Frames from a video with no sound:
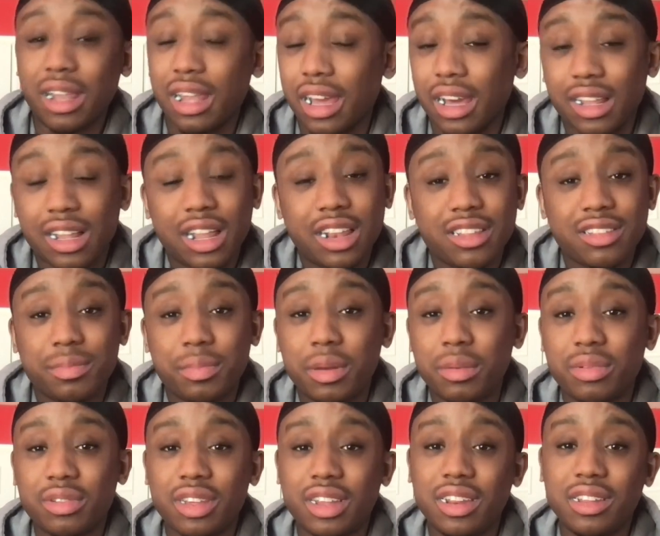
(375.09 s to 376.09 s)
Like, a lot of
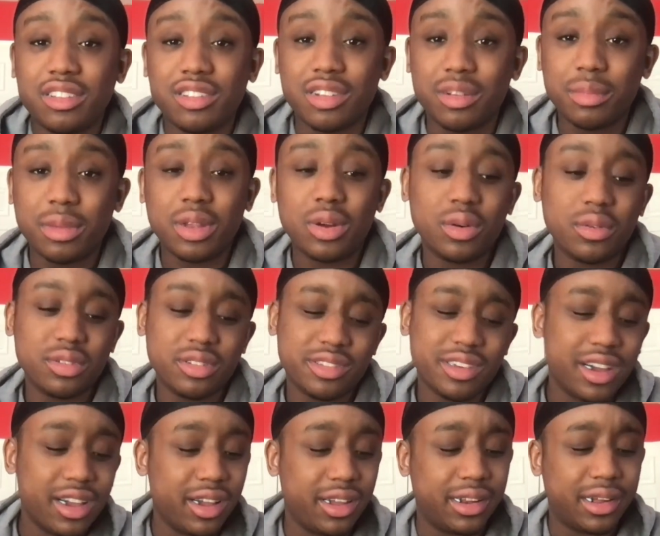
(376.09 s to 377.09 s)
people said he should have made over
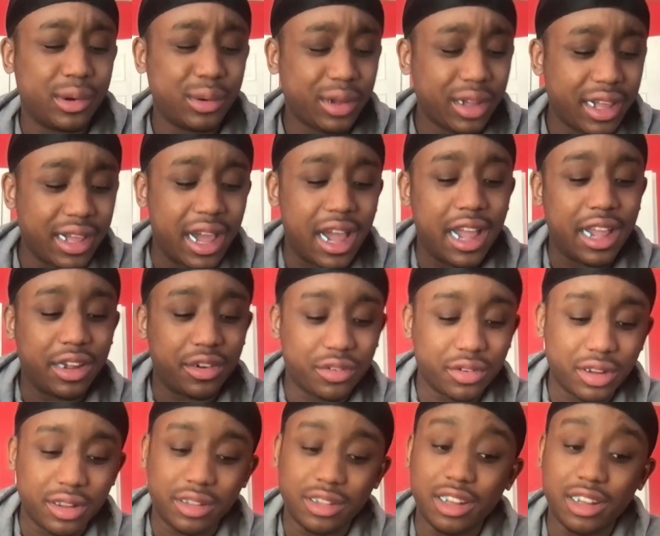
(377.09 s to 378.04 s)
Zion. Okay, I agree.